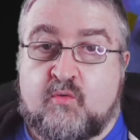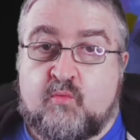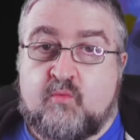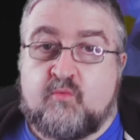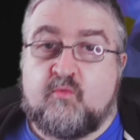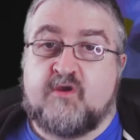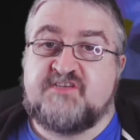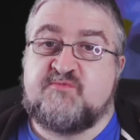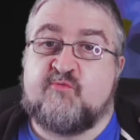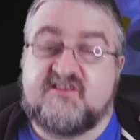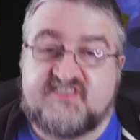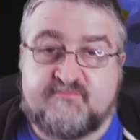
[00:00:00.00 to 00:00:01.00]
What's
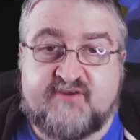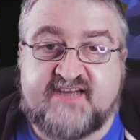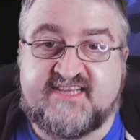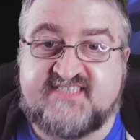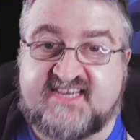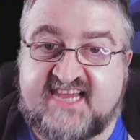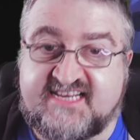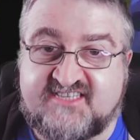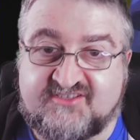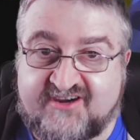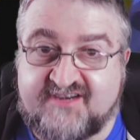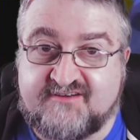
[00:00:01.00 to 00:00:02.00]
worse about it is the kid's
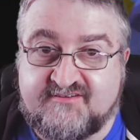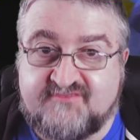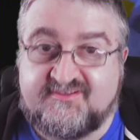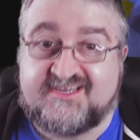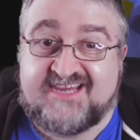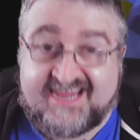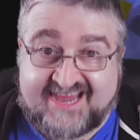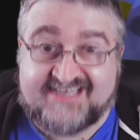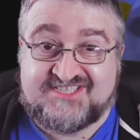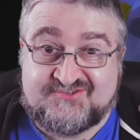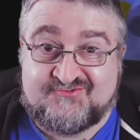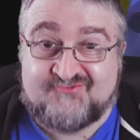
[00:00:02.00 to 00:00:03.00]
annoying. The
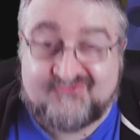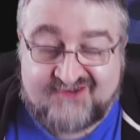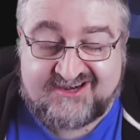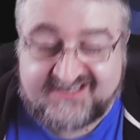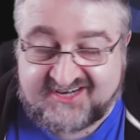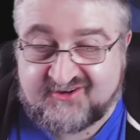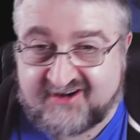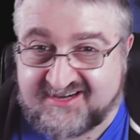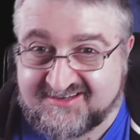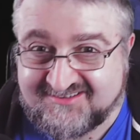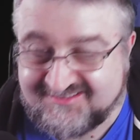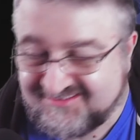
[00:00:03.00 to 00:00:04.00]
kid's really annoying.
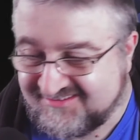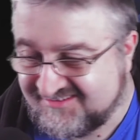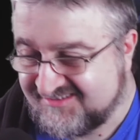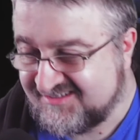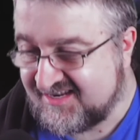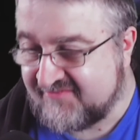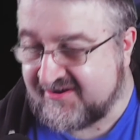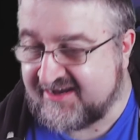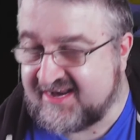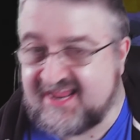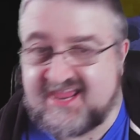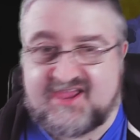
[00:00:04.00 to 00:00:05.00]
I
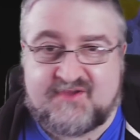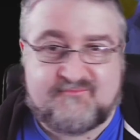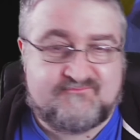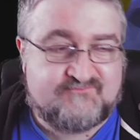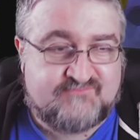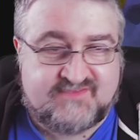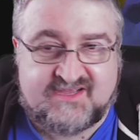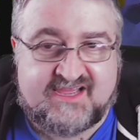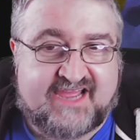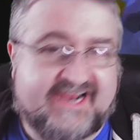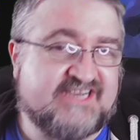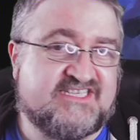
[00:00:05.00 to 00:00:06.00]
mean,
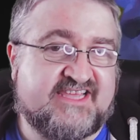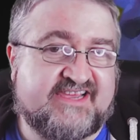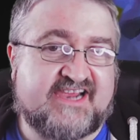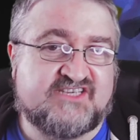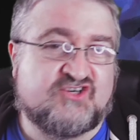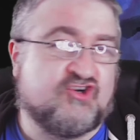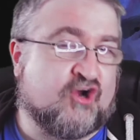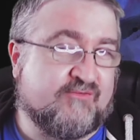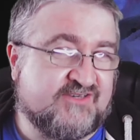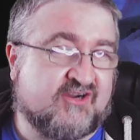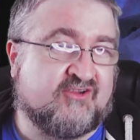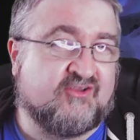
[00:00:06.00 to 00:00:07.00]
I think it's
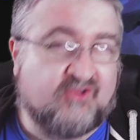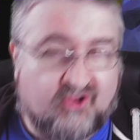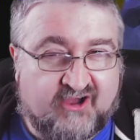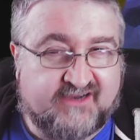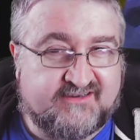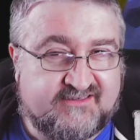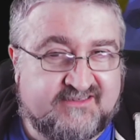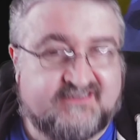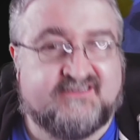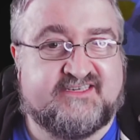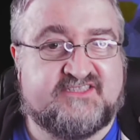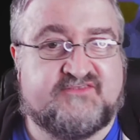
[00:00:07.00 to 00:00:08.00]
commented on a lot
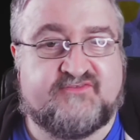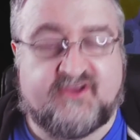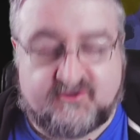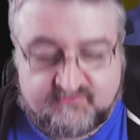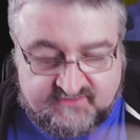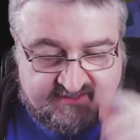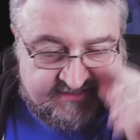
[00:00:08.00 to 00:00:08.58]
in this film.